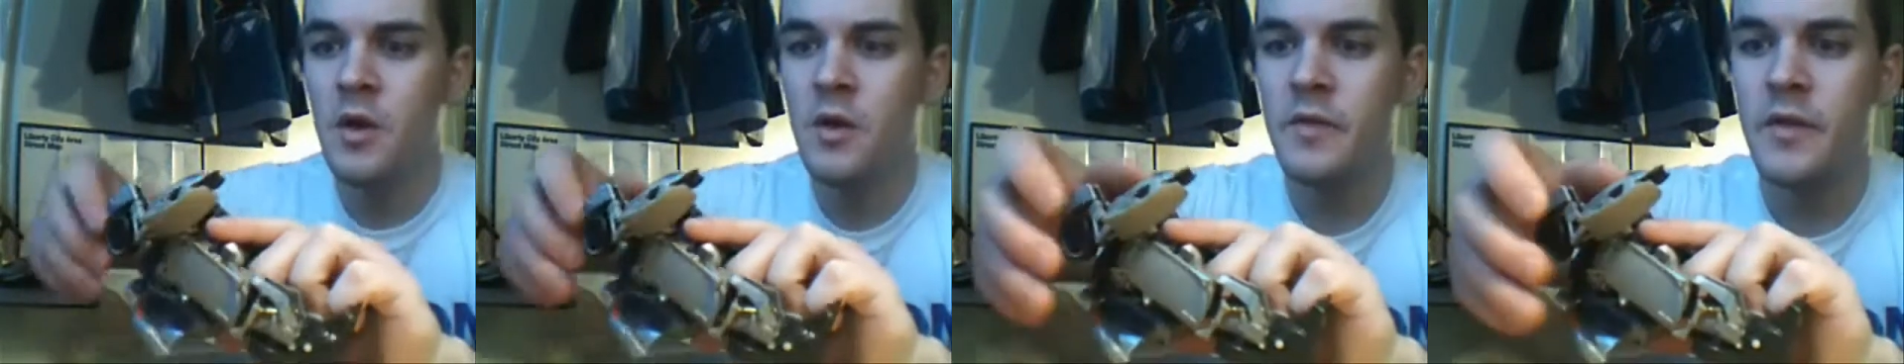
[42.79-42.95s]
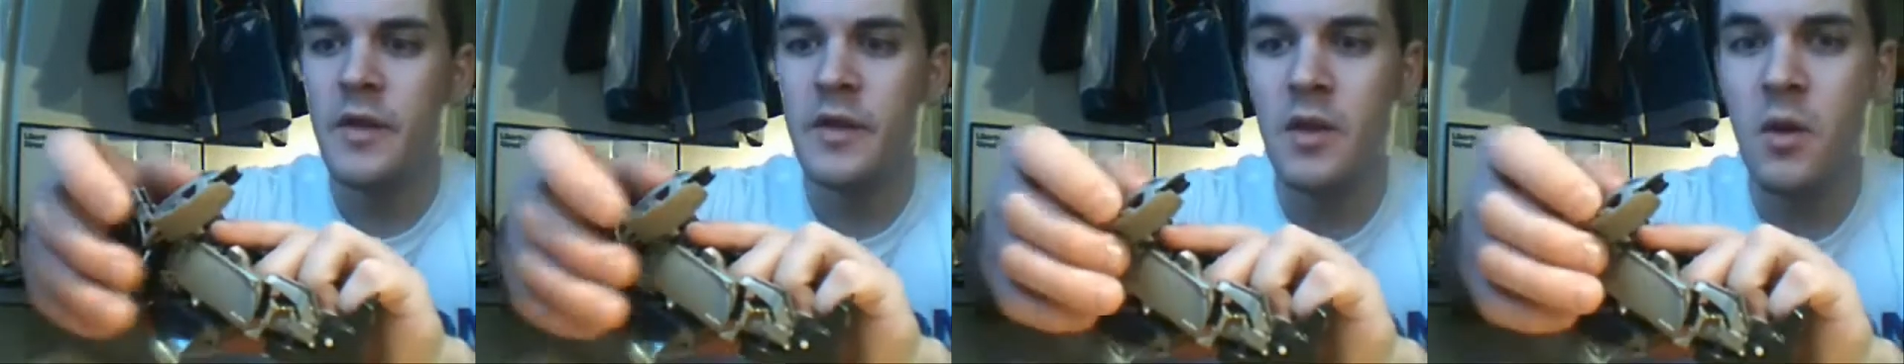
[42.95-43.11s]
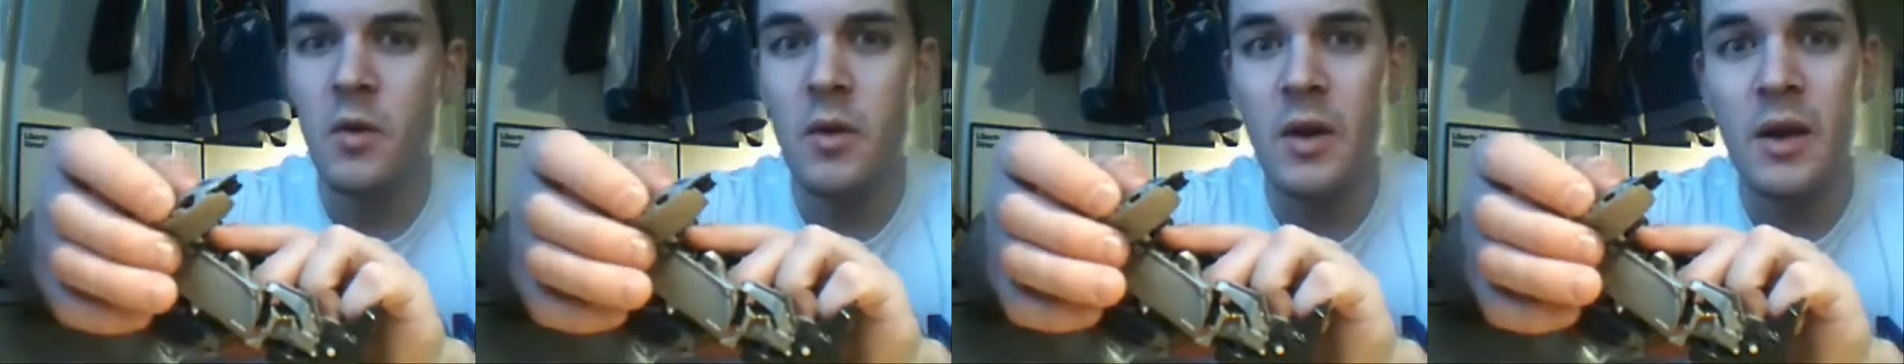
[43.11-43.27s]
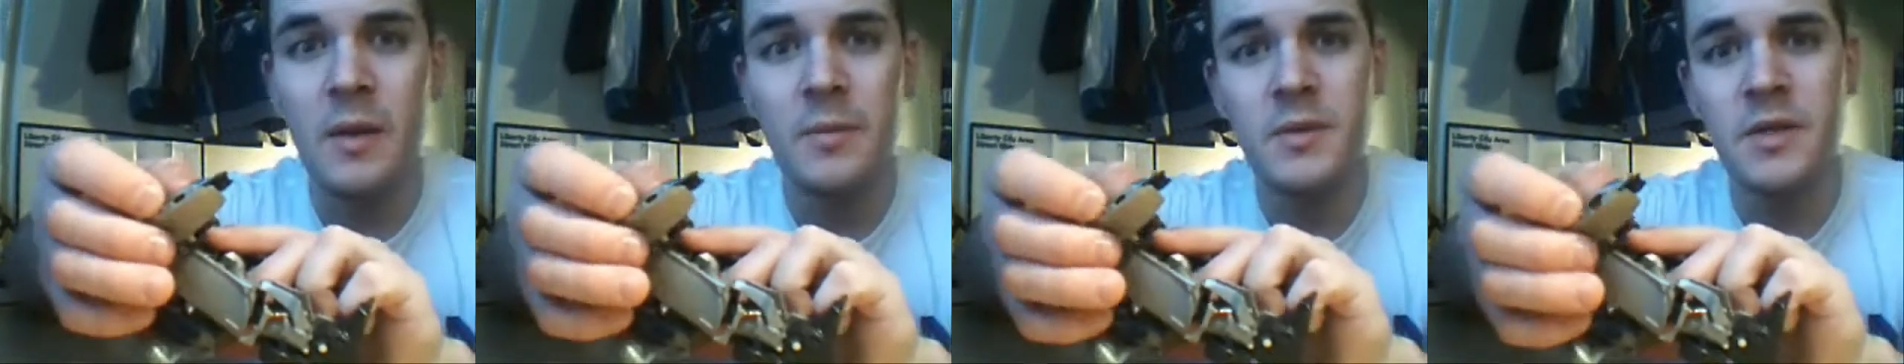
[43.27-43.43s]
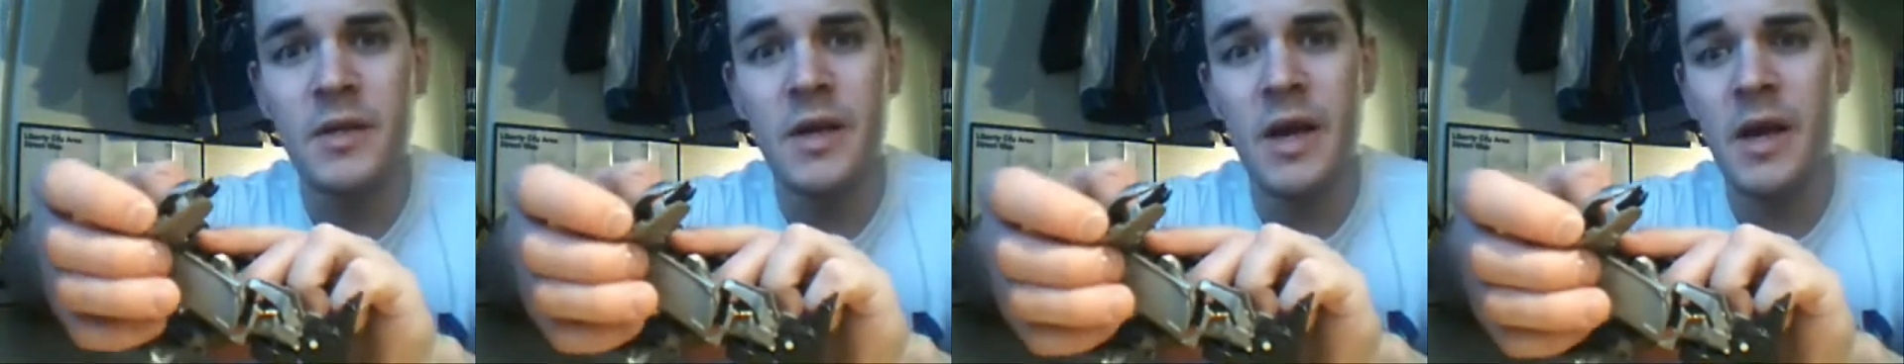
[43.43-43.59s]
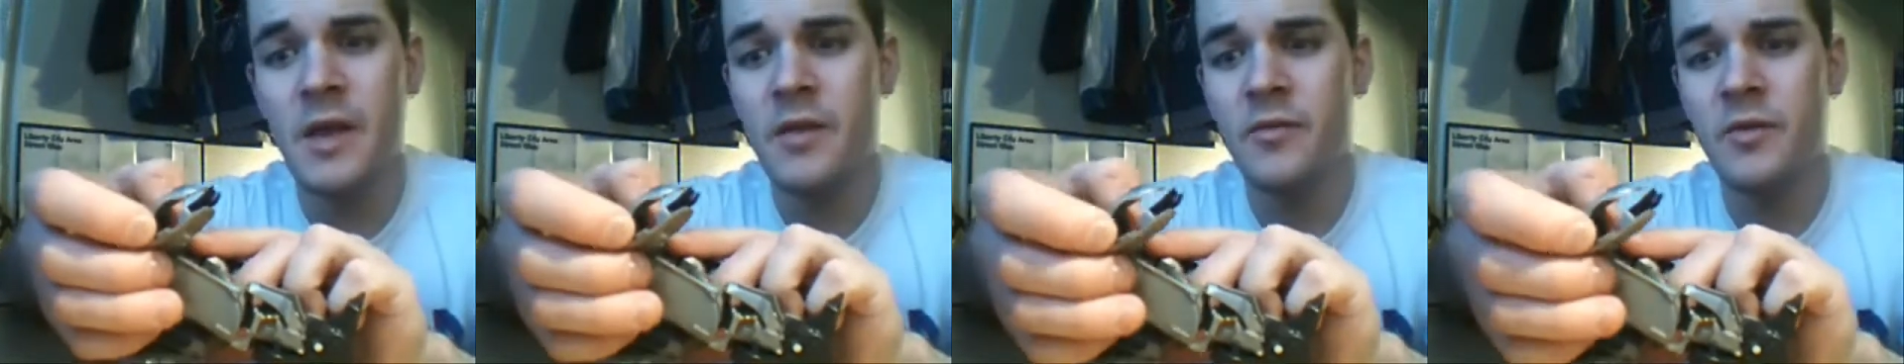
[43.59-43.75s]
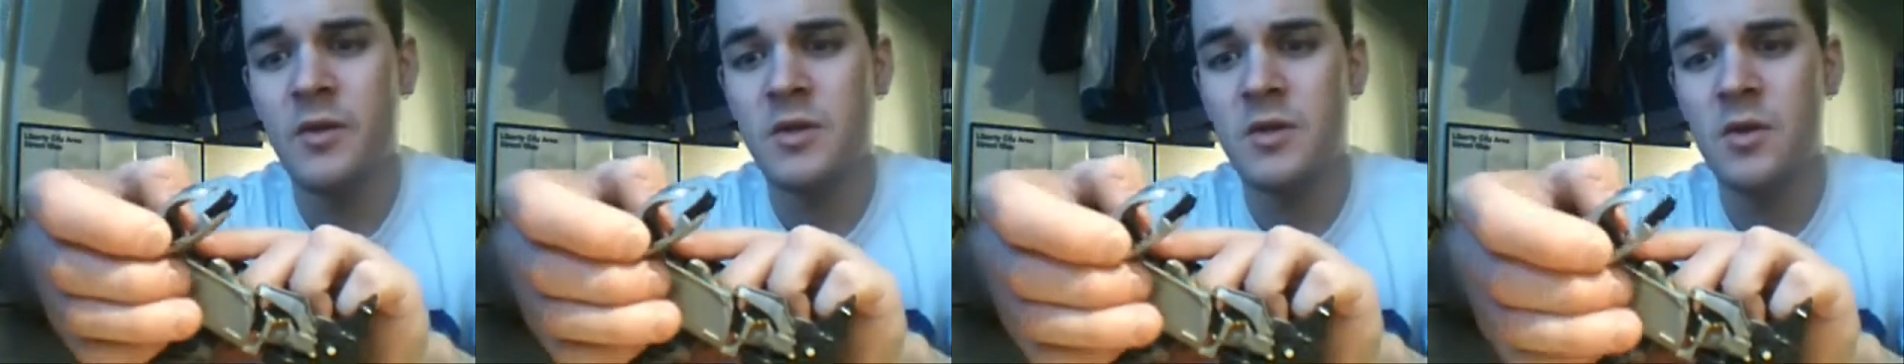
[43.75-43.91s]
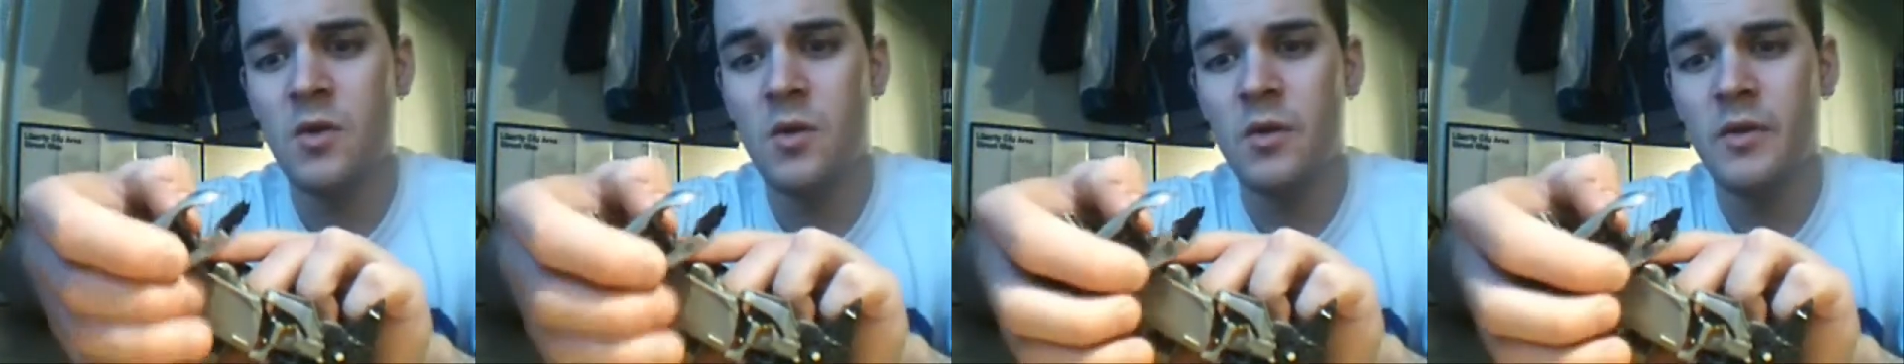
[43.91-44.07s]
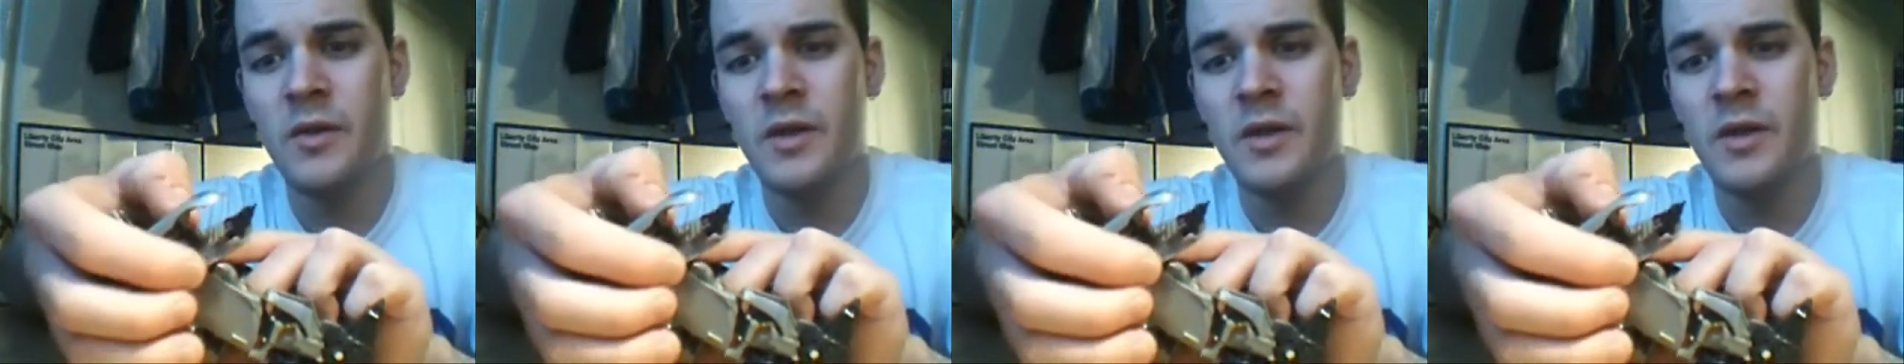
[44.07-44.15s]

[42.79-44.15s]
They don't clip together at all,